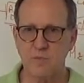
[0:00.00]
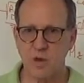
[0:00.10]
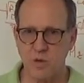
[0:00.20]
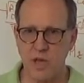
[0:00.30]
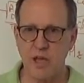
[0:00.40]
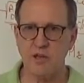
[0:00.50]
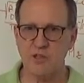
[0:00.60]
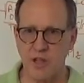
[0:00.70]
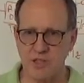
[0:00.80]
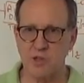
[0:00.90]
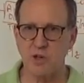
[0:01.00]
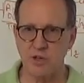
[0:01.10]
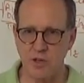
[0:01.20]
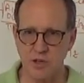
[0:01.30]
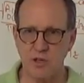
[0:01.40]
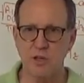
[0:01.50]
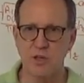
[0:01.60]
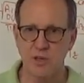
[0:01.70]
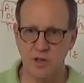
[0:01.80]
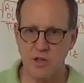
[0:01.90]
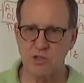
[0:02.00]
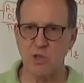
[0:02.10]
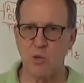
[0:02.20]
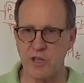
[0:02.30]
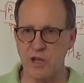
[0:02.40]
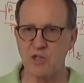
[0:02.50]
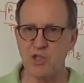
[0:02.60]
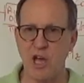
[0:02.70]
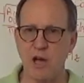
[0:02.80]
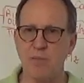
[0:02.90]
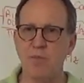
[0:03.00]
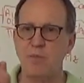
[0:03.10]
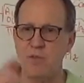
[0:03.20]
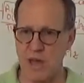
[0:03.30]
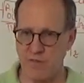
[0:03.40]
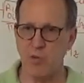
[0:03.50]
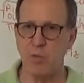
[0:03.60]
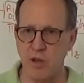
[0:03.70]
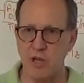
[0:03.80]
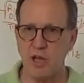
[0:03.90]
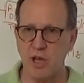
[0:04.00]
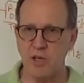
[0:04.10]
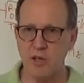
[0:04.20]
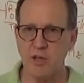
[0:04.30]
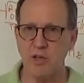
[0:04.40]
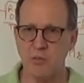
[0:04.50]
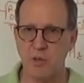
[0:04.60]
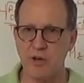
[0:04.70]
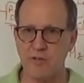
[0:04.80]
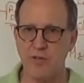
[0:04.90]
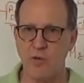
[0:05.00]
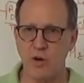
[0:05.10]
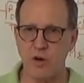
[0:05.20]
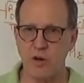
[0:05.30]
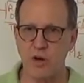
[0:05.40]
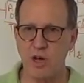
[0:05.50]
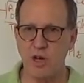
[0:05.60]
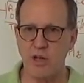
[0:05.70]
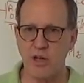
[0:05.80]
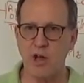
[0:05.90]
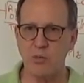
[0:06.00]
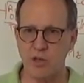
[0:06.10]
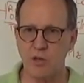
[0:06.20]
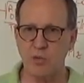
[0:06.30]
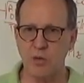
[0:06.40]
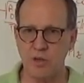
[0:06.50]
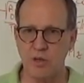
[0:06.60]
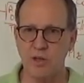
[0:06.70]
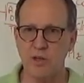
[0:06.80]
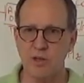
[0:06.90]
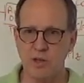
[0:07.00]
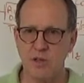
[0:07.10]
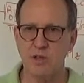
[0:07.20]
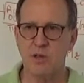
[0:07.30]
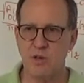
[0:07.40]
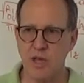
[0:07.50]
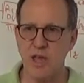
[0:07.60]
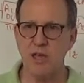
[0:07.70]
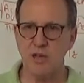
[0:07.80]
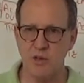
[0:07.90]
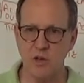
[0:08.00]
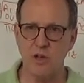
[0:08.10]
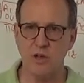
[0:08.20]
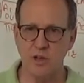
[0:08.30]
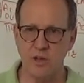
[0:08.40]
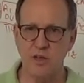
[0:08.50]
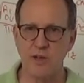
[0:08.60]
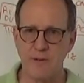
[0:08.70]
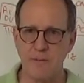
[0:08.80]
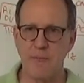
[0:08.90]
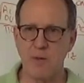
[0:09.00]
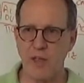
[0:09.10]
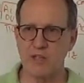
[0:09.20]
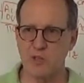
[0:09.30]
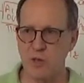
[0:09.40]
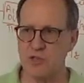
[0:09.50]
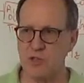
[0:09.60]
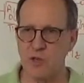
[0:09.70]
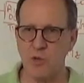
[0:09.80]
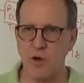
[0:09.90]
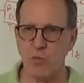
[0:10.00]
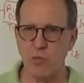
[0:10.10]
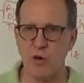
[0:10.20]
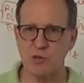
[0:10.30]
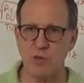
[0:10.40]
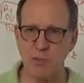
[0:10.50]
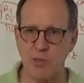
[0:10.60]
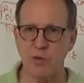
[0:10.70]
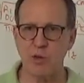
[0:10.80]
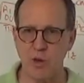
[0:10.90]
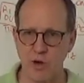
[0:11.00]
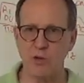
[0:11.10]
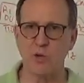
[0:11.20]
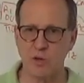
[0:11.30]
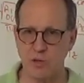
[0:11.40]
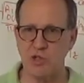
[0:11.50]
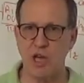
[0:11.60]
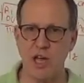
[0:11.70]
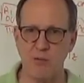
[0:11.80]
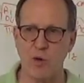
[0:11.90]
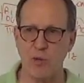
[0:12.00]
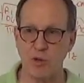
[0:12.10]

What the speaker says: Okay, so that's good. So you want to get a job not for Barilla, but for at Almacube. Okay, good. Well, that's good. So you want to impress people, you want to do a good job, you want